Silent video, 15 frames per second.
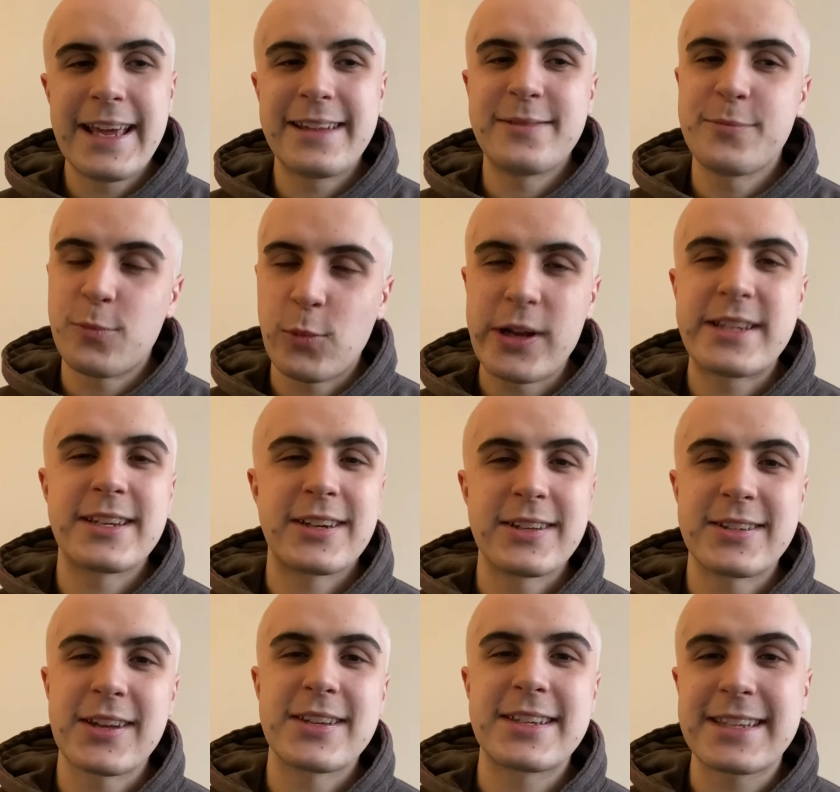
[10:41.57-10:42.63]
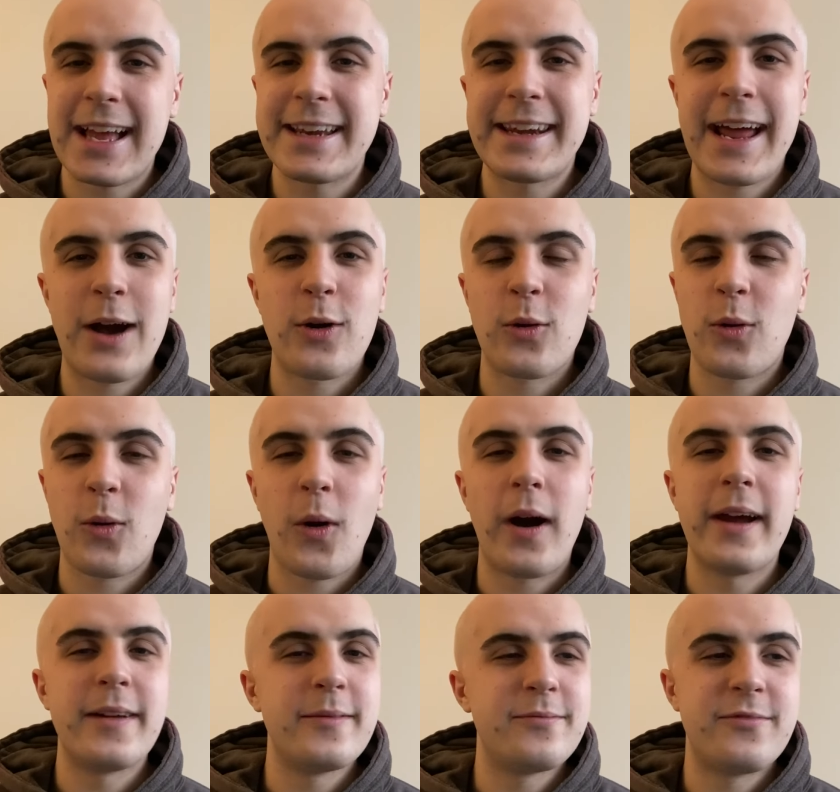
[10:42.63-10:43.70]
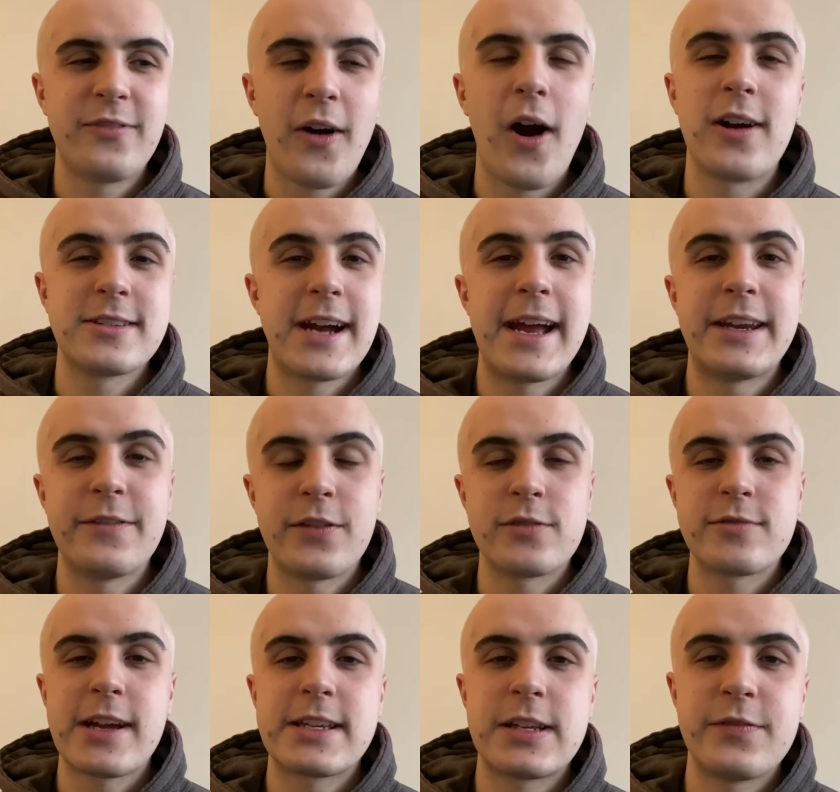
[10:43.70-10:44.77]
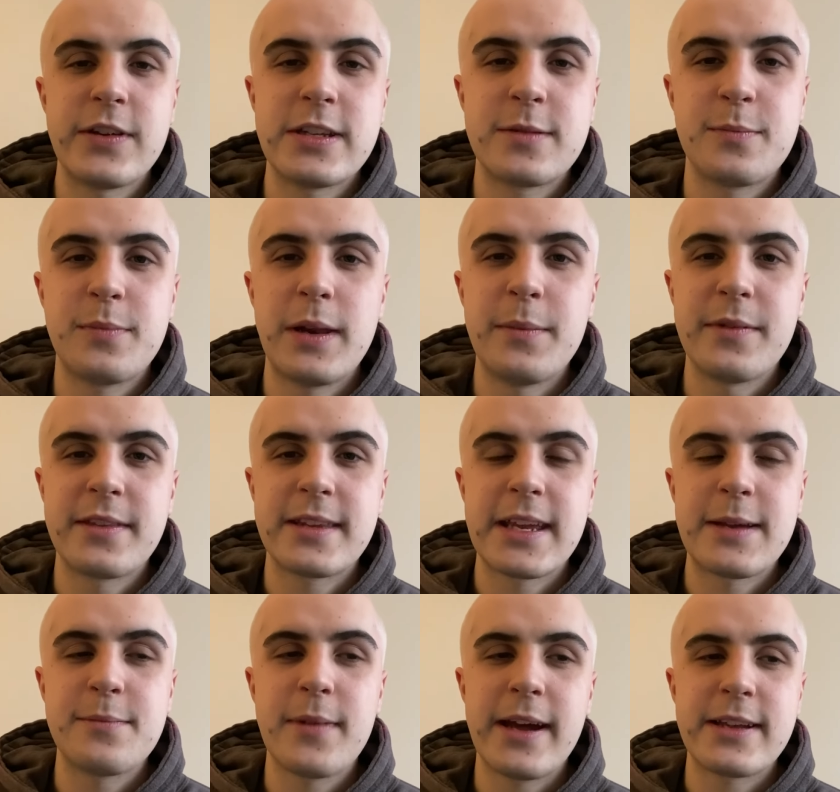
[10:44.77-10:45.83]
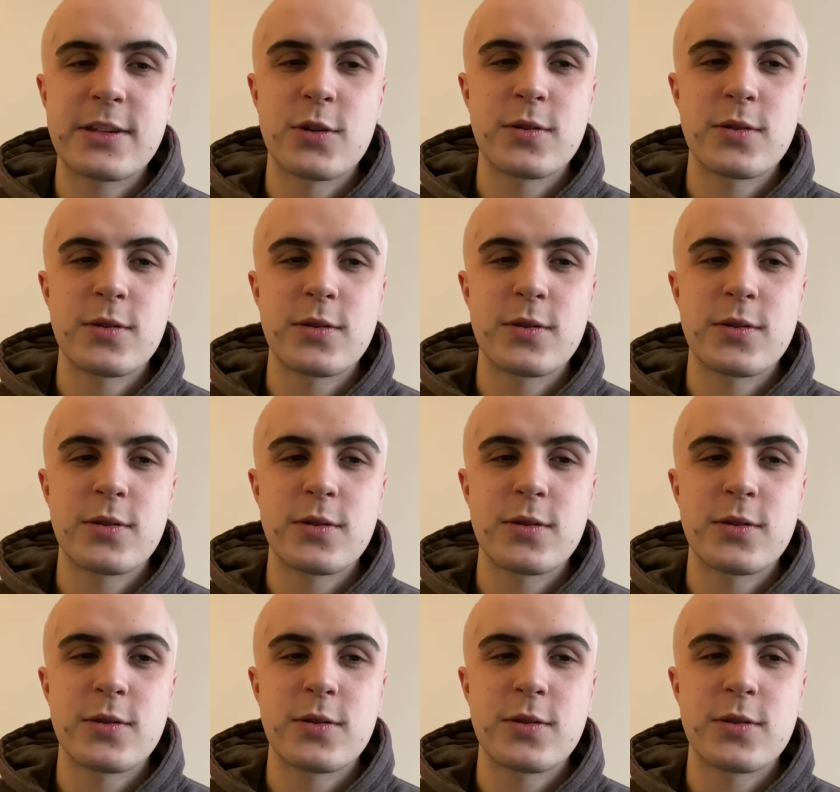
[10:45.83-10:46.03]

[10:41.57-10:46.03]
Whittaker does stand out quite far ahead of the rest of his Plymouth teammates.